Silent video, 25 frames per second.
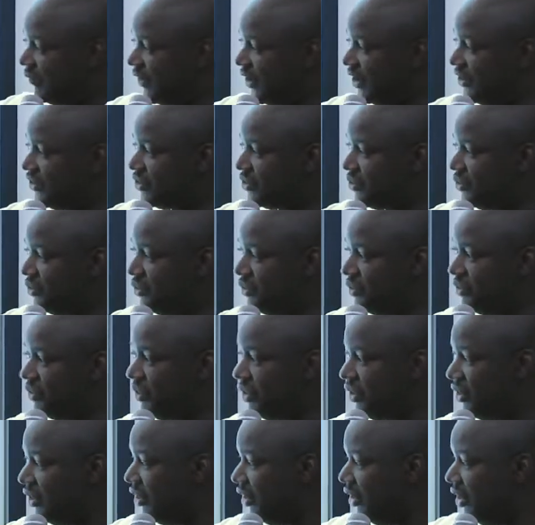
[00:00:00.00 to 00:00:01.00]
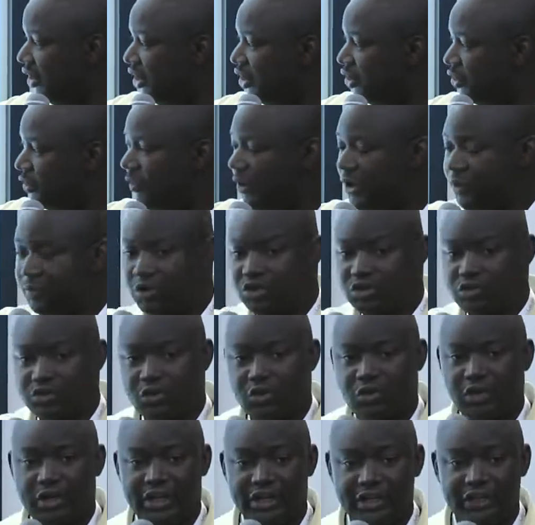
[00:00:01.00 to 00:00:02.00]
is to be able to
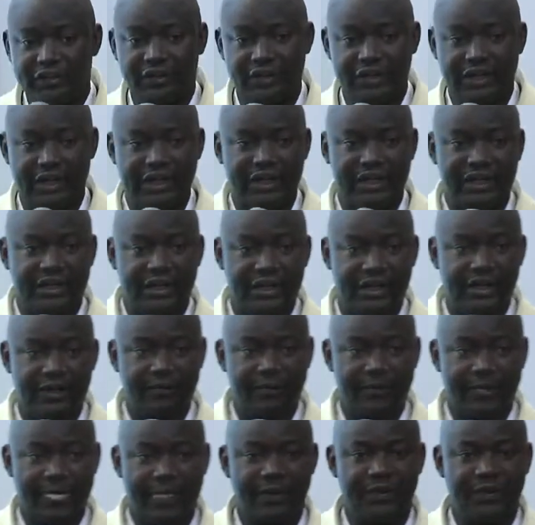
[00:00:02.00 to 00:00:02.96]
collect the data,